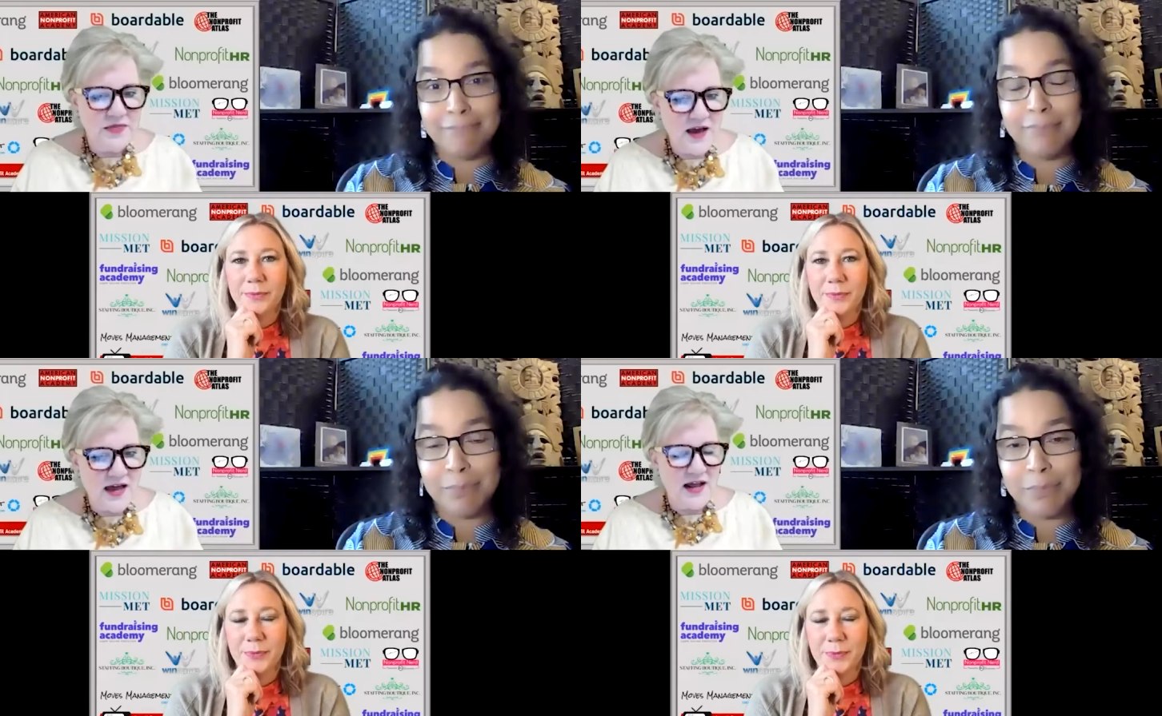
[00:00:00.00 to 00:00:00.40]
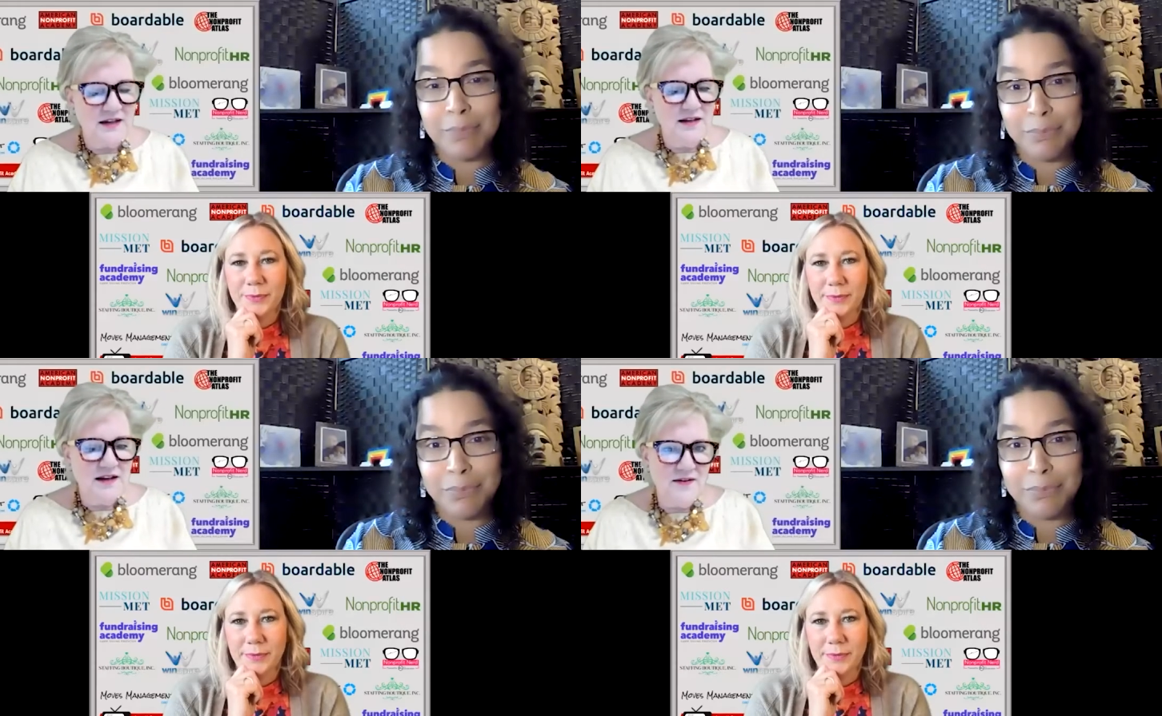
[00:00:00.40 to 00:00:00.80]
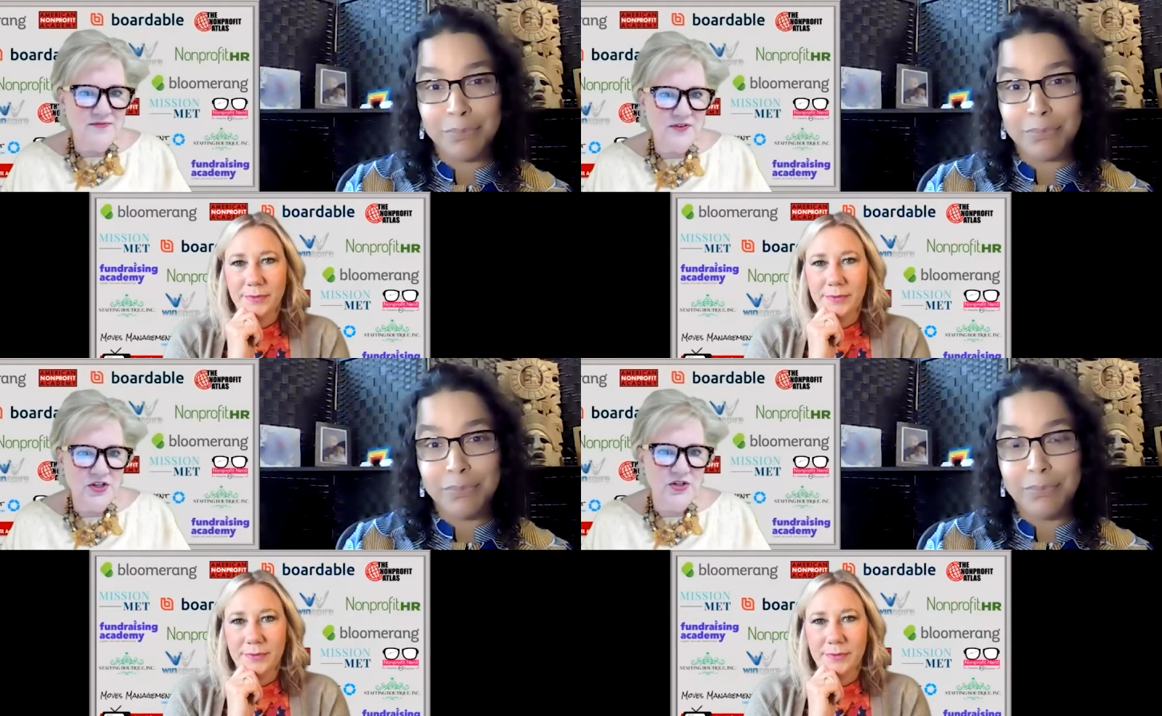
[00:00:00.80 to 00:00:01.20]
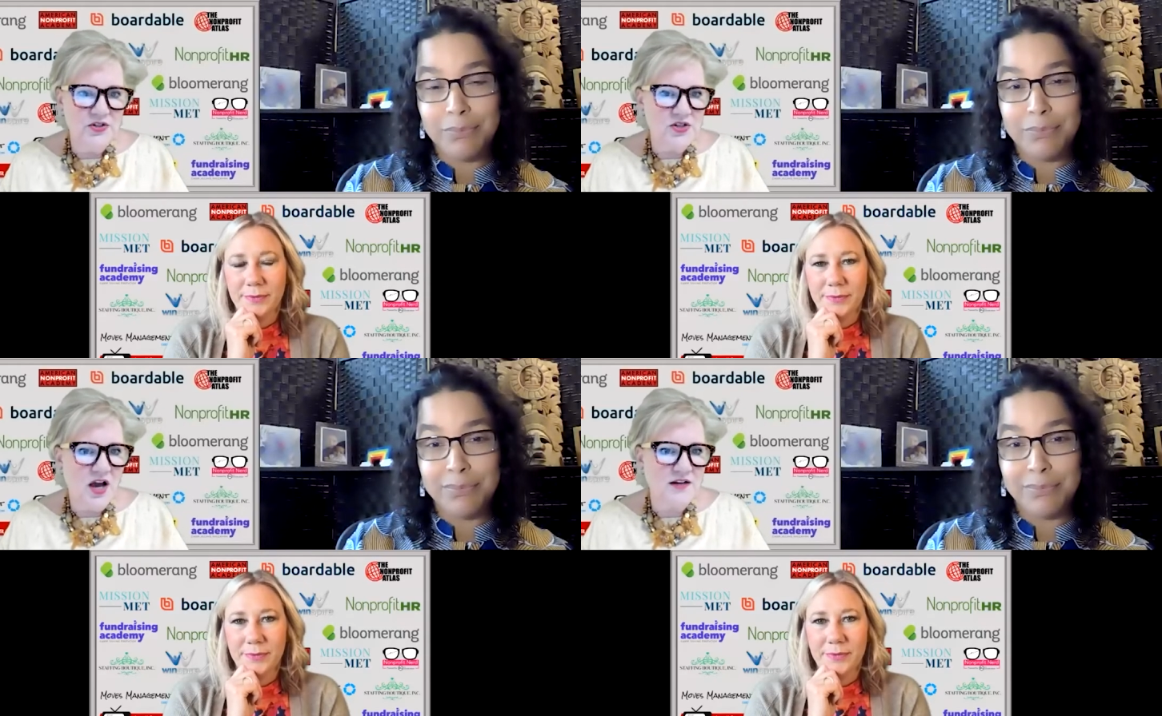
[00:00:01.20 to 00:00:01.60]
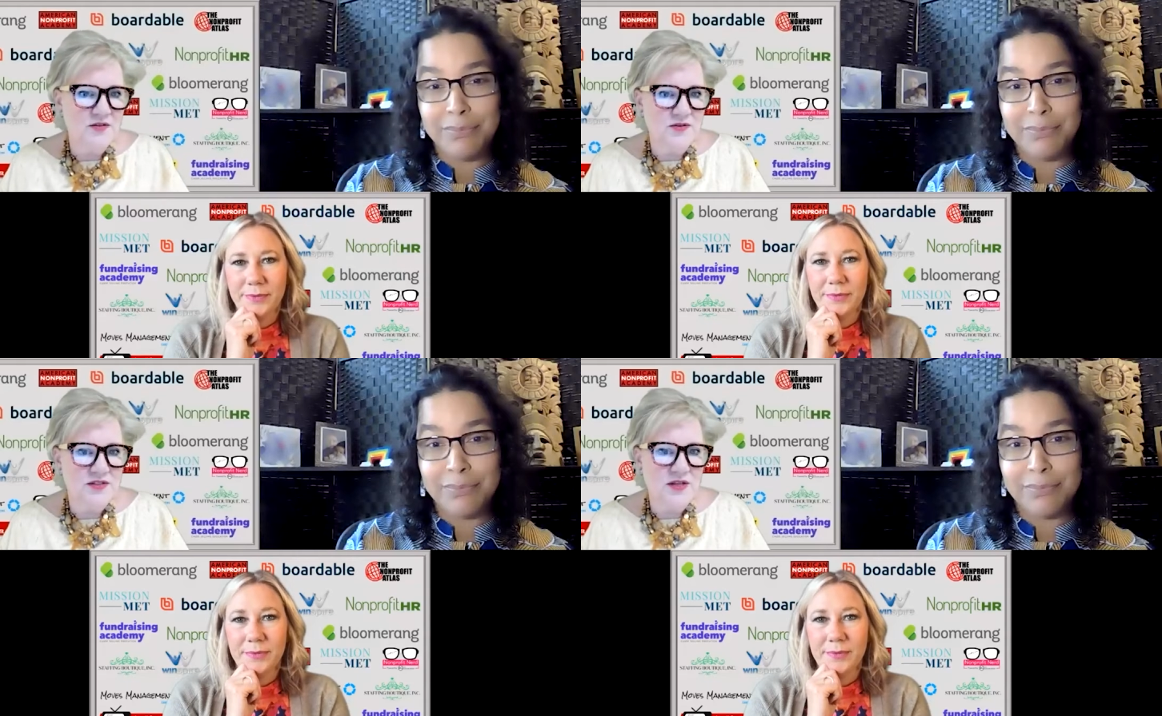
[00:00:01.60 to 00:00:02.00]
Speaker 1: that, I'd love for you to talk to
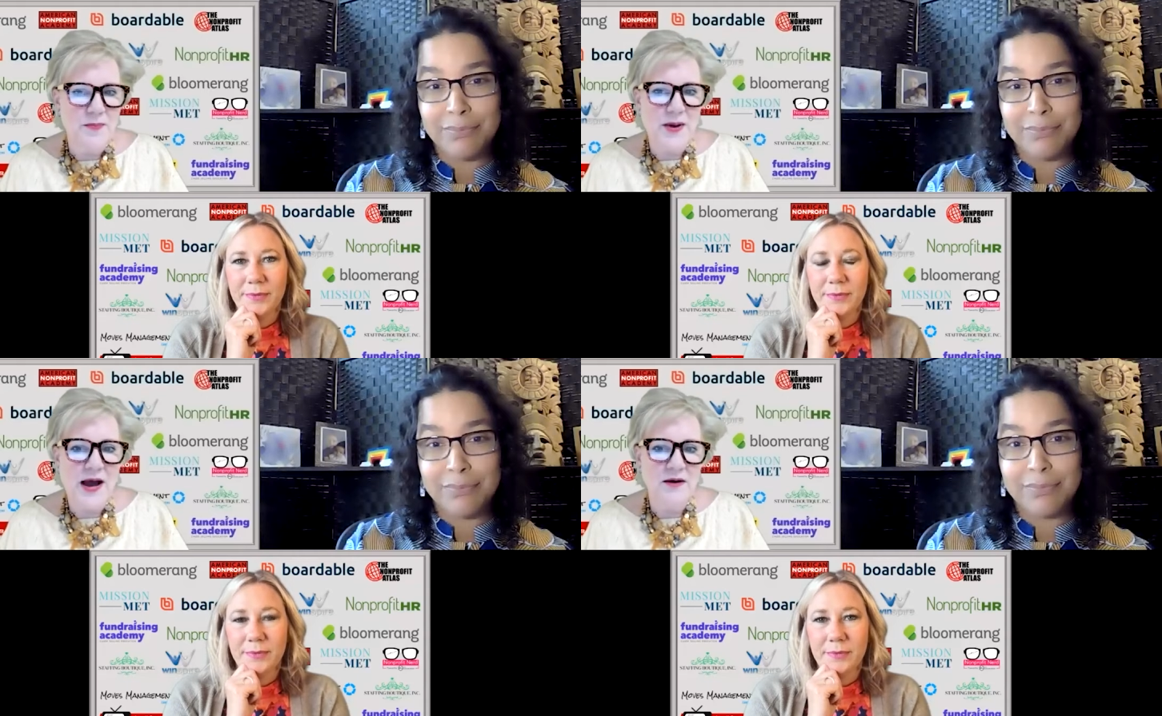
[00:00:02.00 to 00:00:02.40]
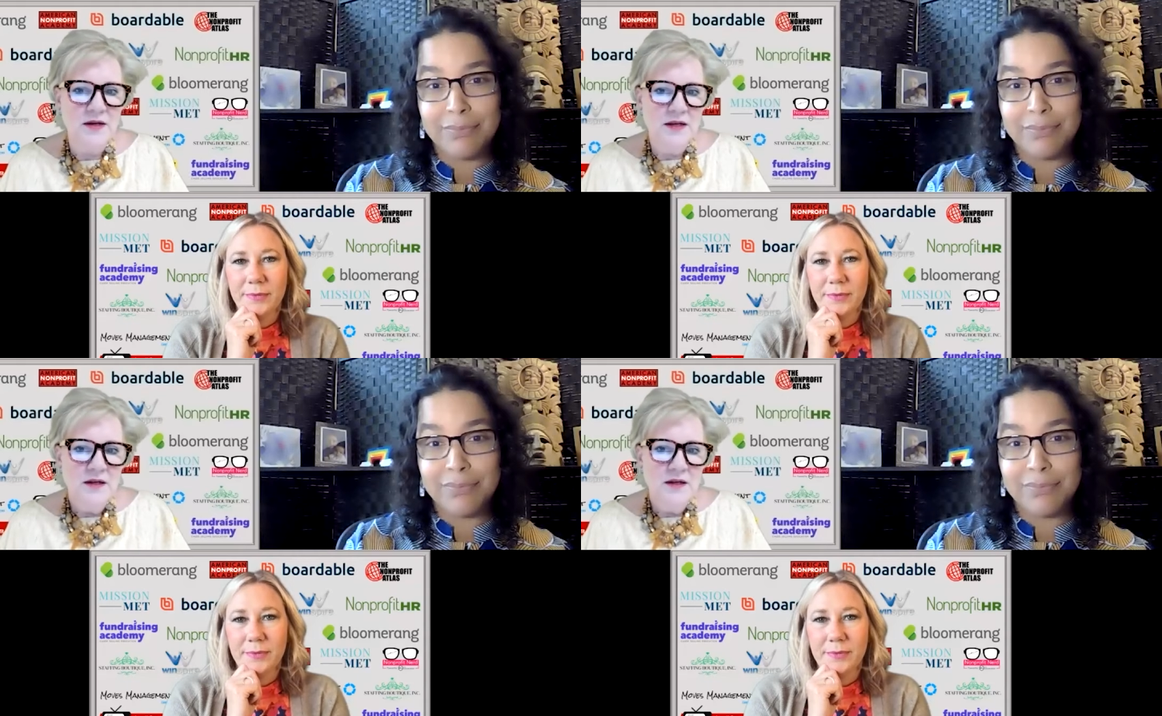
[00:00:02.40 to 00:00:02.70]
us about